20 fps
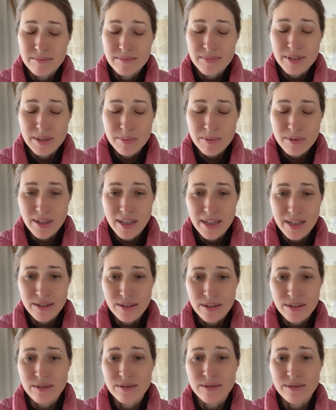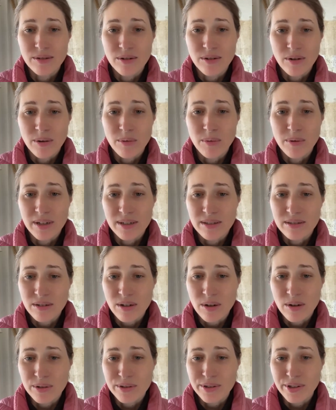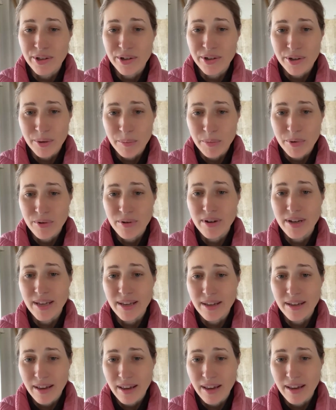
people like you who are willing to go into their community